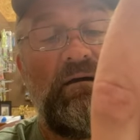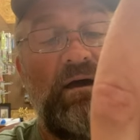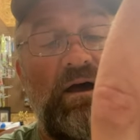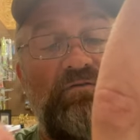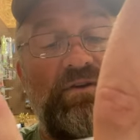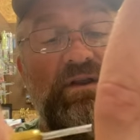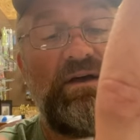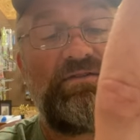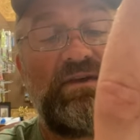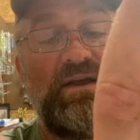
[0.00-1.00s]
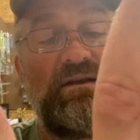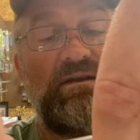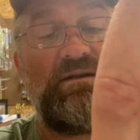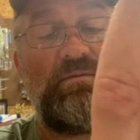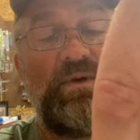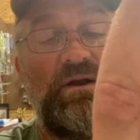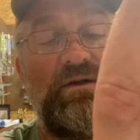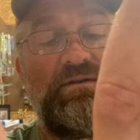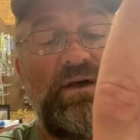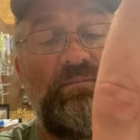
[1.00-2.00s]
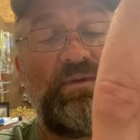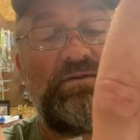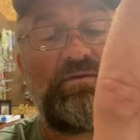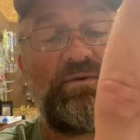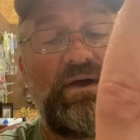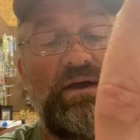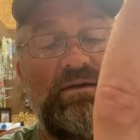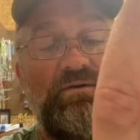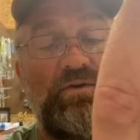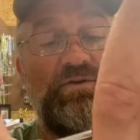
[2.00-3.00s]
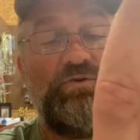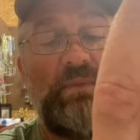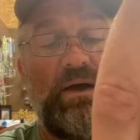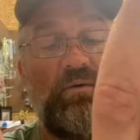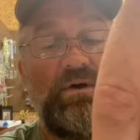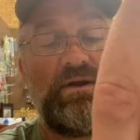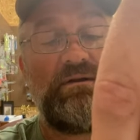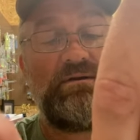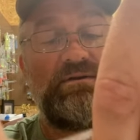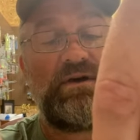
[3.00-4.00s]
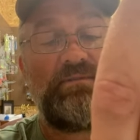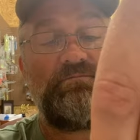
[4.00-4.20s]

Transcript: Now, if it does get a little bit on top, that's okay, or you may want it on top.